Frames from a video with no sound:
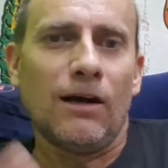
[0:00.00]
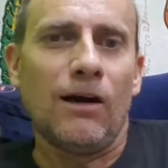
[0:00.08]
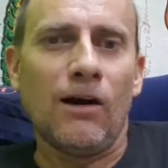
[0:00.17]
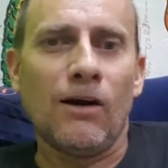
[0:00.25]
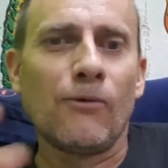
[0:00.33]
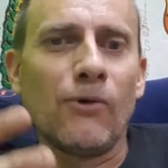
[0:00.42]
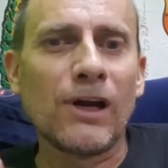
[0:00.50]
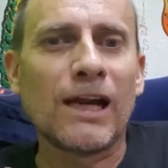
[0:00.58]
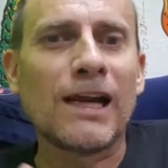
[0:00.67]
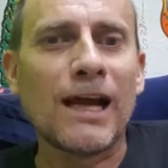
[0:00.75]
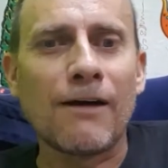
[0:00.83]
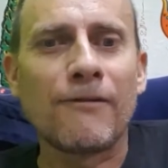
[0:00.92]
I really
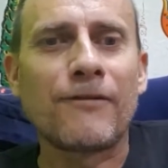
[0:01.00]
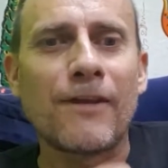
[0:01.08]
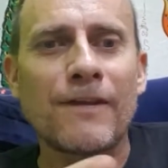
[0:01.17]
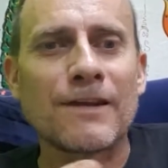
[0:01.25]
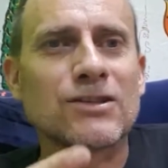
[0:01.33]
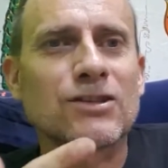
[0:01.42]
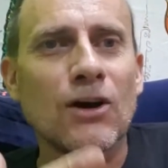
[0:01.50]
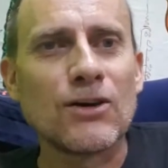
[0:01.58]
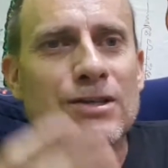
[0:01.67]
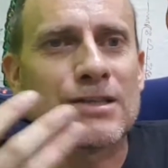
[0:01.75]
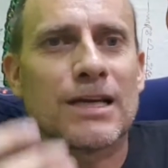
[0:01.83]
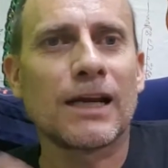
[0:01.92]
loved that there's no
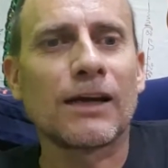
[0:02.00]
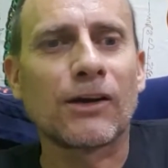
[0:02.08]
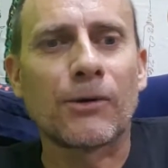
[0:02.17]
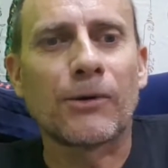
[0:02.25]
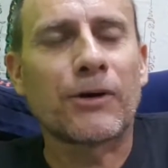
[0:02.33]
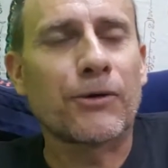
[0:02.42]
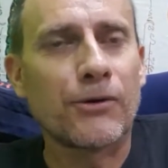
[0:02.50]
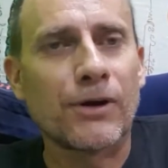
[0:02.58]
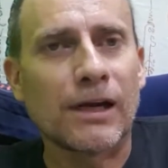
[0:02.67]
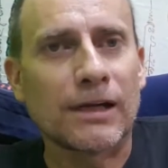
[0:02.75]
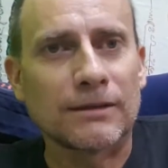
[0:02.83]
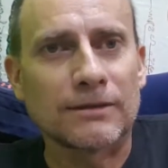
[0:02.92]
selling or
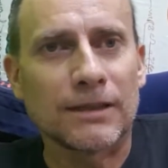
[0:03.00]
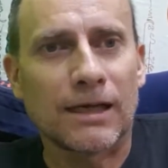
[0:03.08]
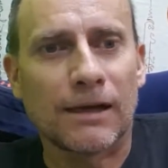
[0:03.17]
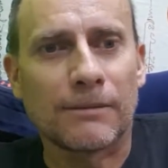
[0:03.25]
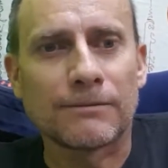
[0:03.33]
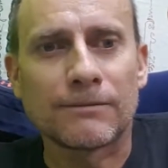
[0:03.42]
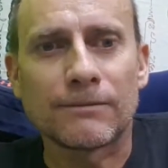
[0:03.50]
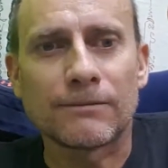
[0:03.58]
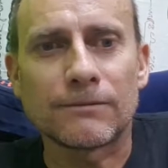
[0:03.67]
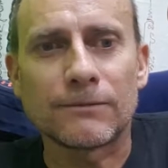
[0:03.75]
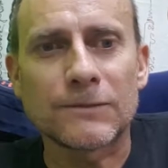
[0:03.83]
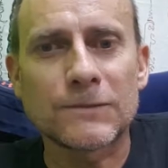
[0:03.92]
recruiting
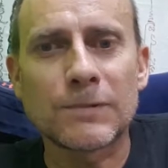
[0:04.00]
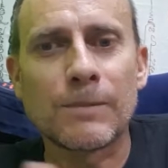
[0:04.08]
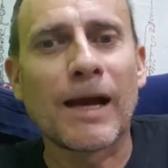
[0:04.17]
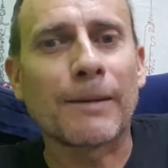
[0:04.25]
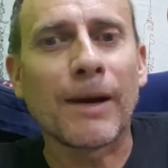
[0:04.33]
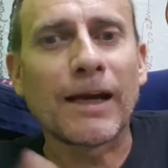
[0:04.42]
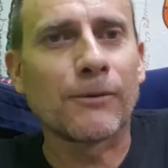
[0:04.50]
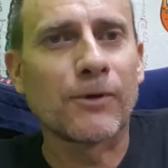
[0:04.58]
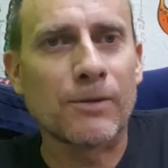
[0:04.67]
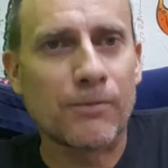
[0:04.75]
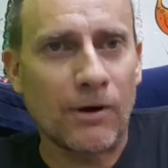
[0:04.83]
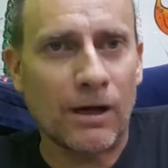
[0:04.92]
to make money
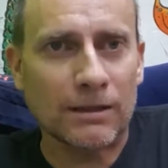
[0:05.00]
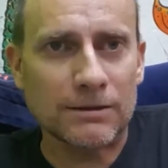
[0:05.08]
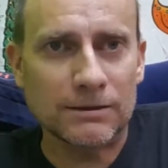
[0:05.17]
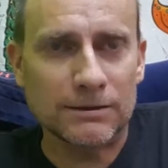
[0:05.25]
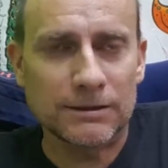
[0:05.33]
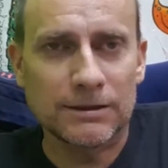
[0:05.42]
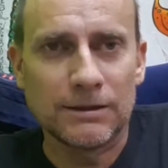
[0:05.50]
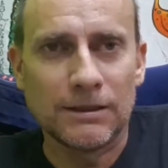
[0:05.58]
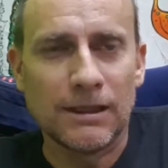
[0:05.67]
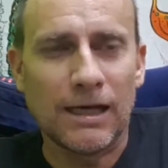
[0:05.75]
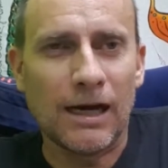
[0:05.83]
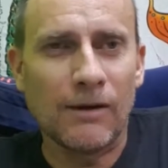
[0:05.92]
with the product.
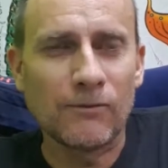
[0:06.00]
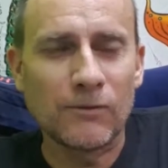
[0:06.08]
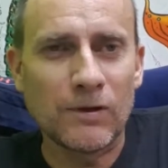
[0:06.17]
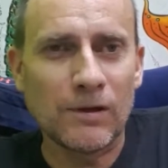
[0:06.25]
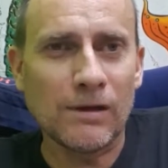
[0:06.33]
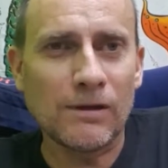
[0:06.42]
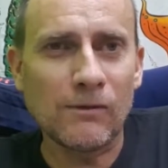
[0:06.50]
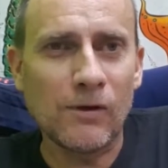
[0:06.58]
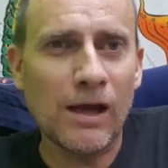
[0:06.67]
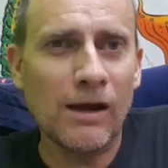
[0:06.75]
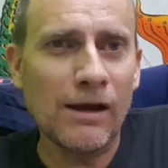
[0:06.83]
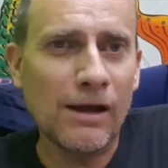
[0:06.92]
Our
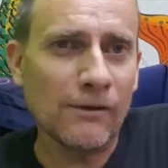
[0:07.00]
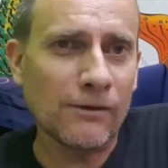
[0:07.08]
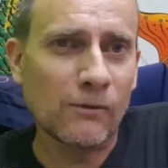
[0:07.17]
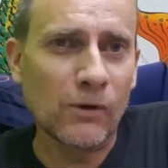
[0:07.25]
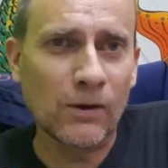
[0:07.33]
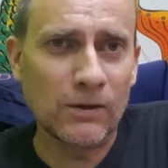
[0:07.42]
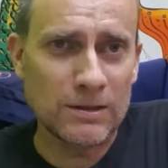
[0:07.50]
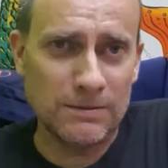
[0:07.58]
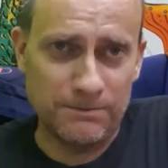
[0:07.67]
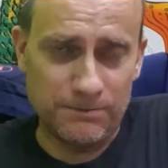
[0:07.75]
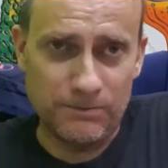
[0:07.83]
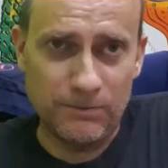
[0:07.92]
health and wellness
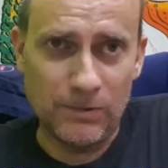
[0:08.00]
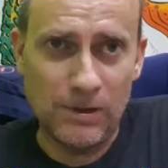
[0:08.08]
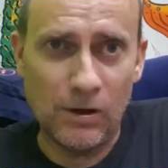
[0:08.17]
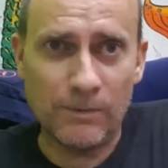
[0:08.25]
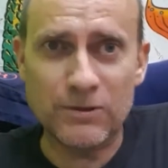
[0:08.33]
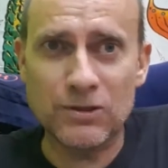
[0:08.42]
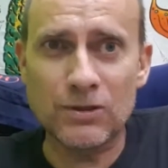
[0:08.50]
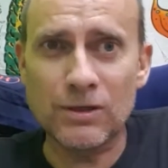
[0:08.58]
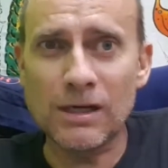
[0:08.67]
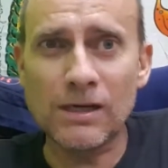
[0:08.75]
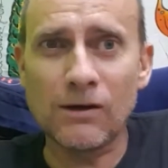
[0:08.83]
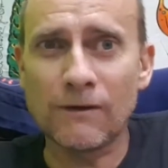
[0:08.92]

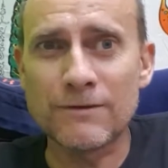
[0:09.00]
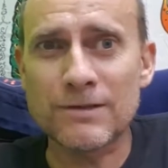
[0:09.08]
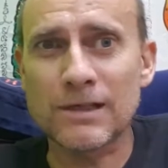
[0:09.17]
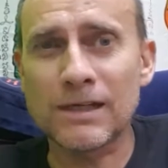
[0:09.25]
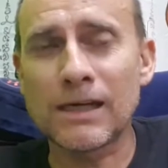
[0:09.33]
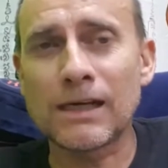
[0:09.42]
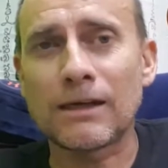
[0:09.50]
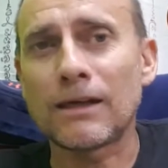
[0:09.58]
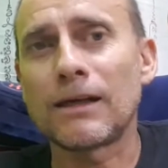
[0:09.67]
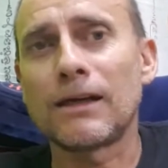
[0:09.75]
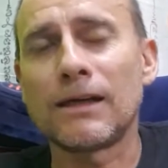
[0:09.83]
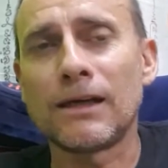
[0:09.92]
opportunity obviously
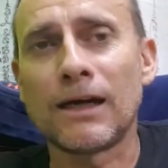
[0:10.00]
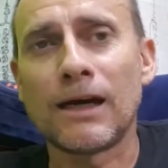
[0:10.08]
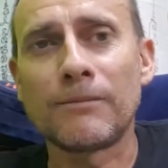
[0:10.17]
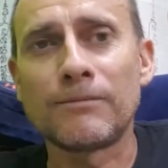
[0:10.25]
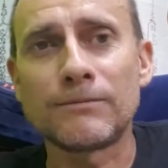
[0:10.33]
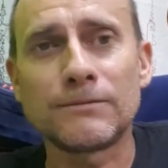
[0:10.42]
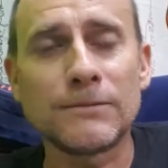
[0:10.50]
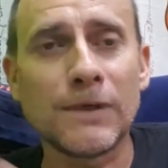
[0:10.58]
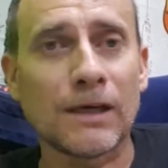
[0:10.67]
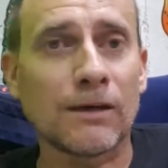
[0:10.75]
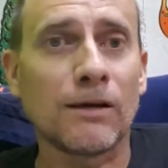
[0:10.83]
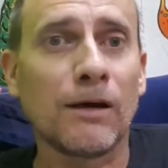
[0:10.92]

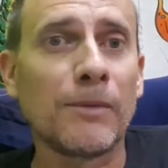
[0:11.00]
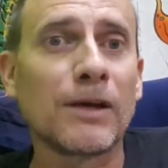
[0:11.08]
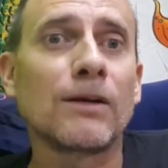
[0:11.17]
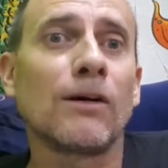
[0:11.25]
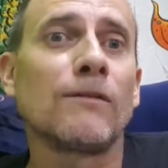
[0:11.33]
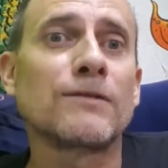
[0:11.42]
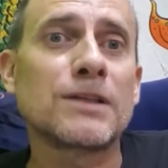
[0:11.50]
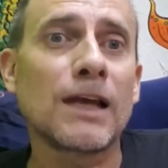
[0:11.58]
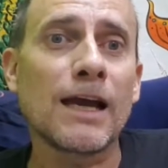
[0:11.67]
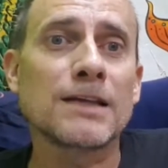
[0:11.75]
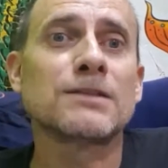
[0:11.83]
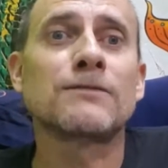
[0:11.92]
obviously it
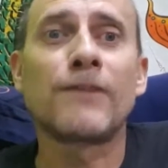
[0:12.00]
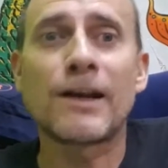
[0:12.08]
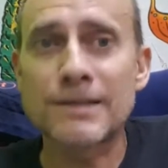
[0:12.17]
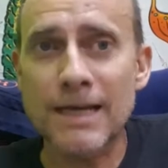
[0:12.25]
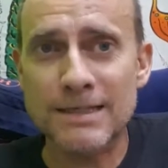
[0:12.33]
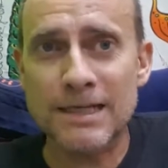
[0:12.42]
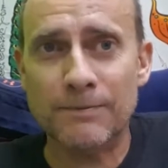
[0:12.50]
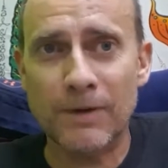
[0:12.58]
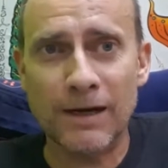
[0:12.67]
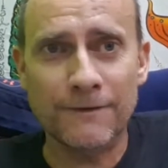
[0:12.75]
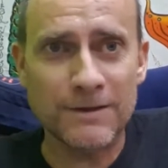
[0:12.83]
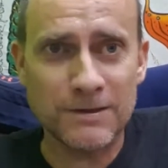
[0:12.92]
has fantastic
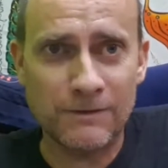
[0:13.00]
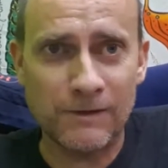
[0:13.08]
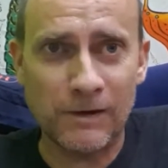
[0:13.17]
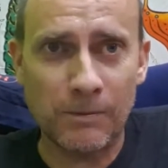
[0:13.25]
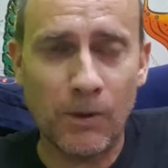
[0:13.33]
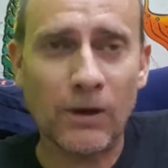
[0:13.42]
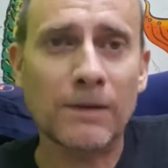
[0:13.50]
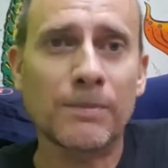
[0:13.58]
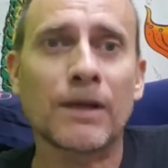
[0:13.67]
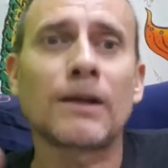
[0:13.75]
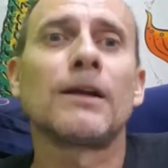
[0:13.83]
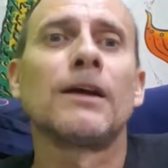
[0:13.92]
benefits for your body, but